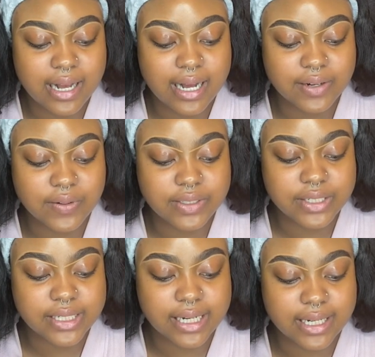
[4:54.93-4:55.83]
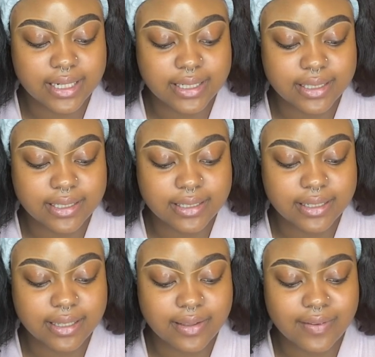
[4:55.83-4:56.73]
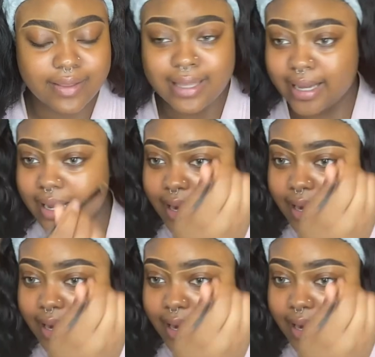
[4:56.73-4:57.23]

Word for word: I don't understand that